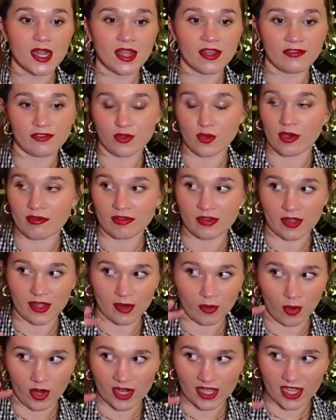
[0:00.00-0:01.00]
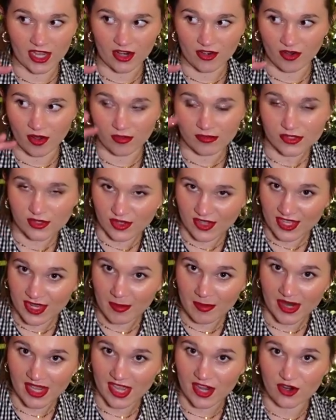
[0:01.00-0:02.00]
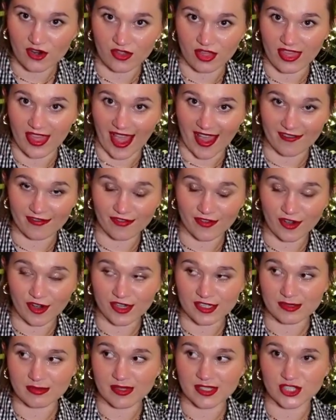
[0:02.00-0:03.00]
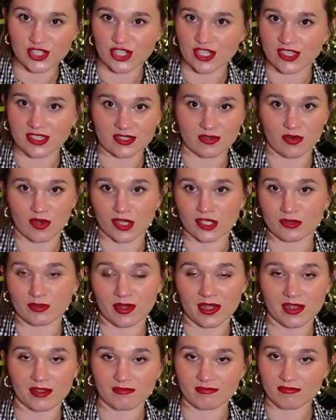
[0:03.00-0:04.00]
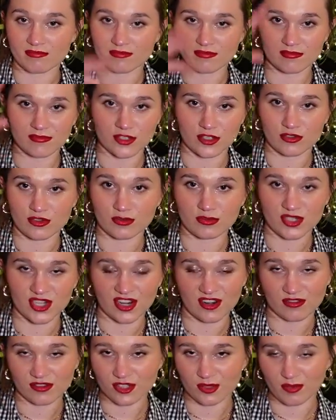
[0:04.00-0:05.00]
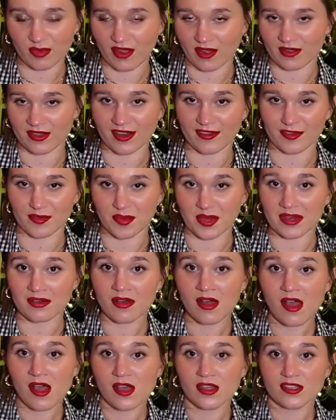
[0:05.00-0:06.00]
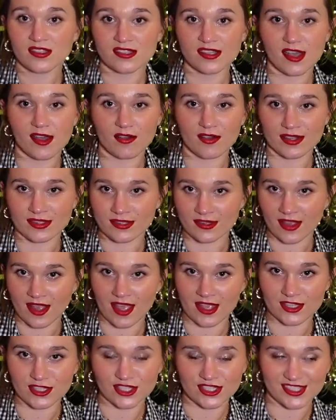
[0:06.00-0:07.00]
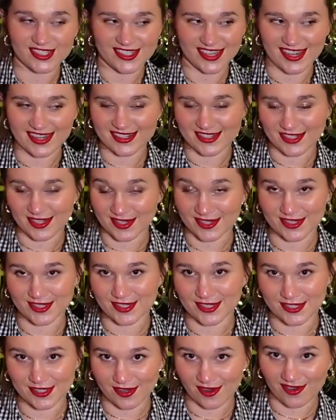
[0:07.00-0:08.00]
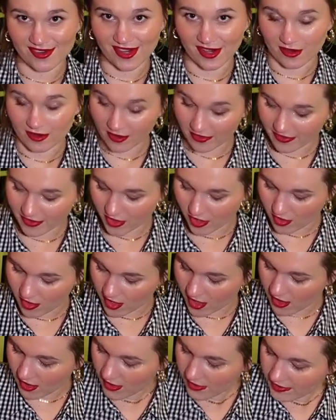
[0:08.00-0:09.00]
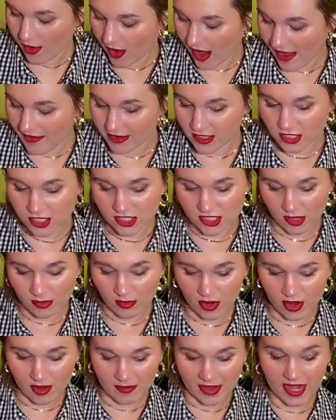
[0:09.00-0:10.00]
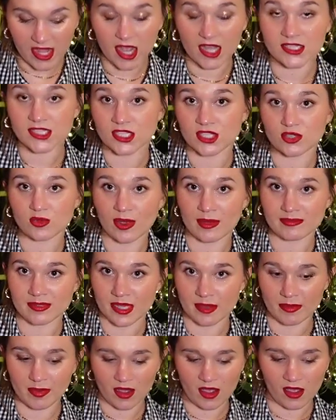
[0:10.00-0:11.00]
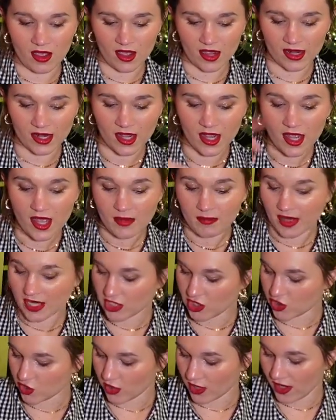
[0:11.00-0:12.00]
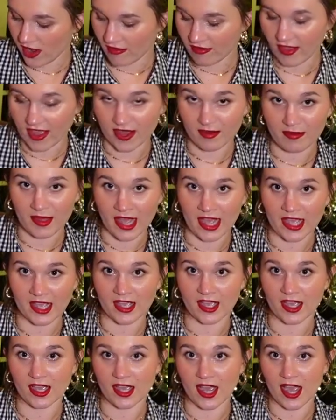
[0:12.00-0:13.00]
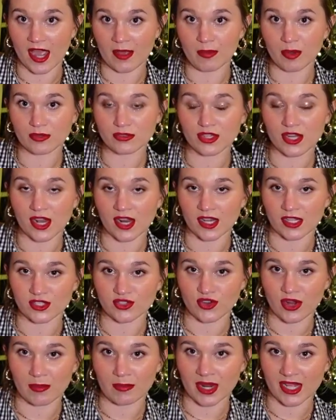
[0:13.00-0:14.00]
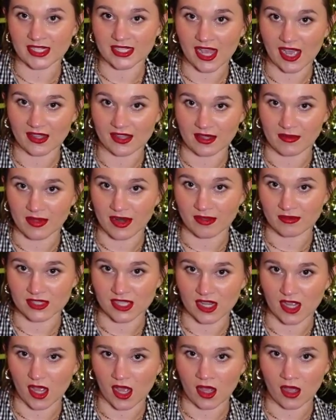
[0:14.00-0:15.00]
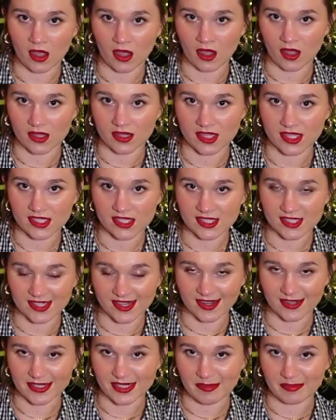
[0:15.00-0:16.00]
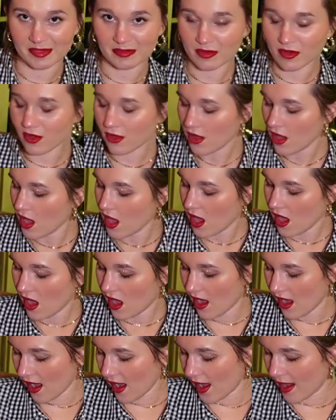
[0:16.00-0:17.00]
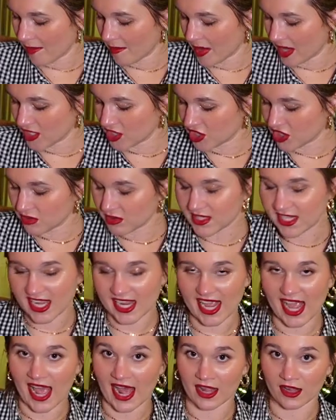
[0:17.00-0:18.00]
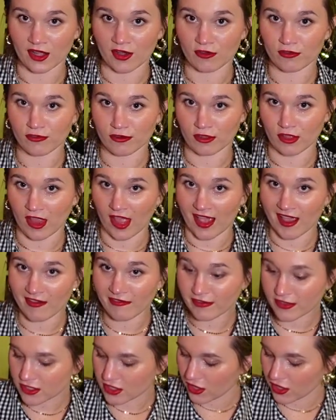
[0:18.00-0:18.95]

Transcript: if you ever like wanna get your own. So I think I'm gonna get her that for Christmas. She doesn't watch my YouTube channel. She probably never will. So it's okay. Just don't tell her if you know her. However, my cousin swiped up on my story of like I posted it on Instagram and I tagged them, and I was like, this is unacceptable. And she was like, aloe for life.